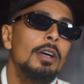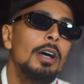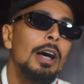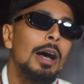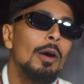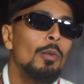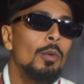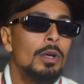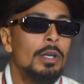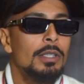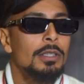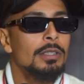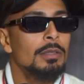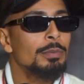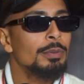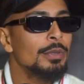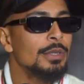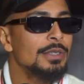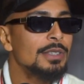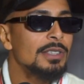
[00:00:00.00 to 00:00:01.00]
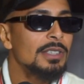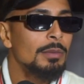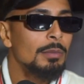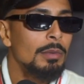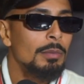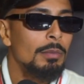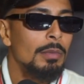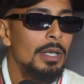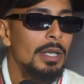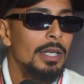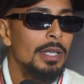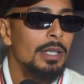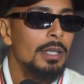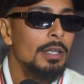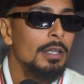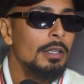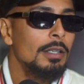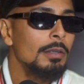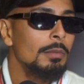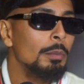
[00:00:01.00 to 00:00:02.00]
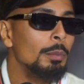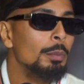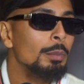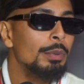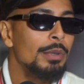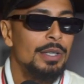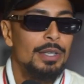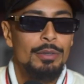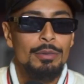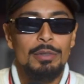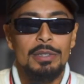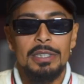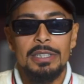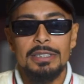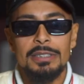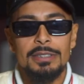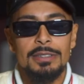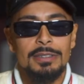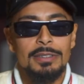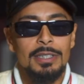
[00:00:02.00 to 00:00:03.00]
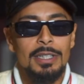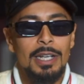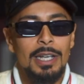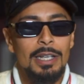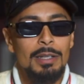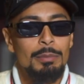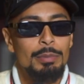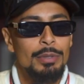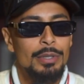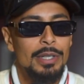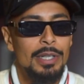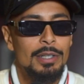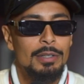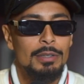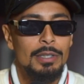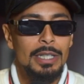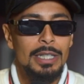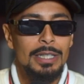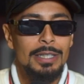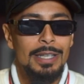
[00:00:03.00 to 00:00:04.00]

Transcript: I wanted to put some of my bigger releases that I had put out, like